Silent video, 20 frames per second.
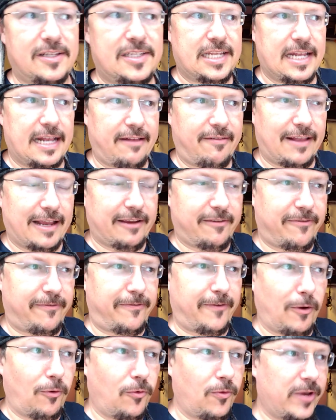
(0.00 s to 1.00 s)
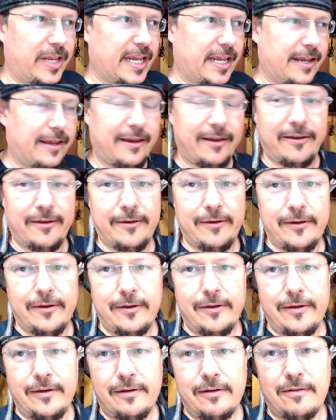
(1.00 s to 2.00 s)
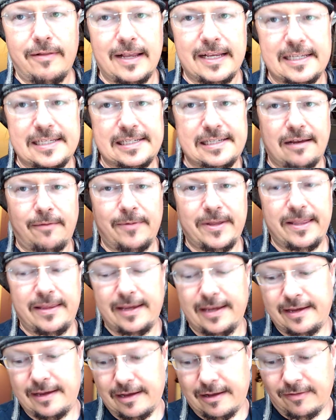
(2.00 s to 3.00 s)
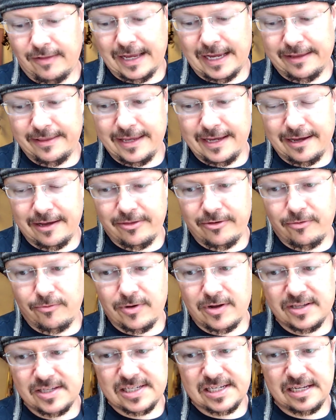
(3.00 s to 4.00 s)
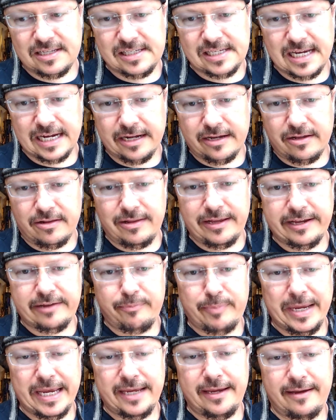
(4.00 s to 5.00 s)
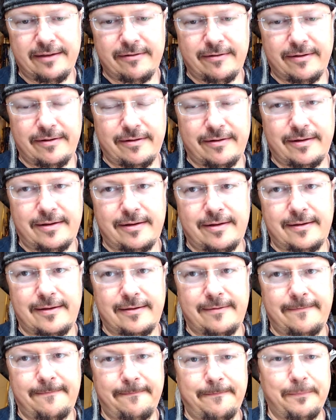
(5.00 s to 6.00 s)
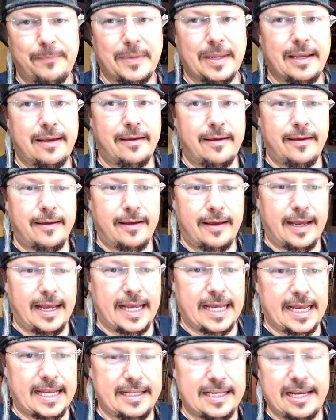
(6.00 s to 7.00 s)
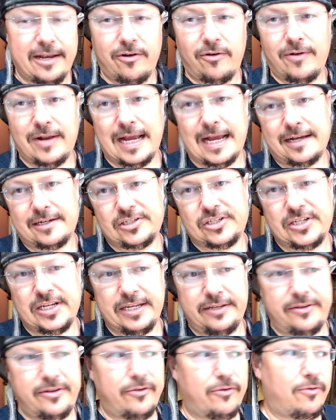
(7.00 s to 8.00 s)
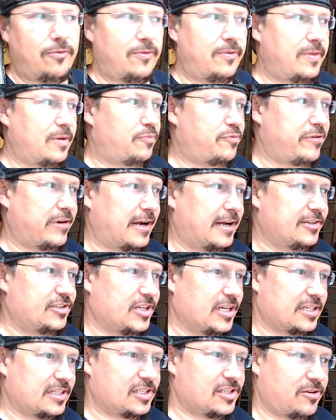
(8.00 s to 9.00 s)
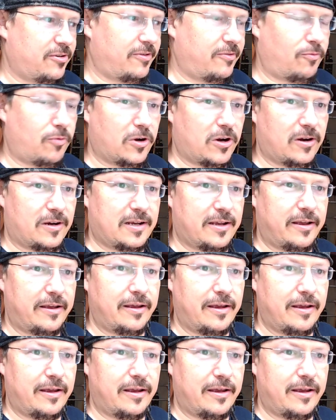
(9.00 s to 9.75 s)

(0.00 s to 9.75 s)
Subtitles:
not like phony, like a lot of the other ones. It's like clickbait, and they don't actually do the projects or the work.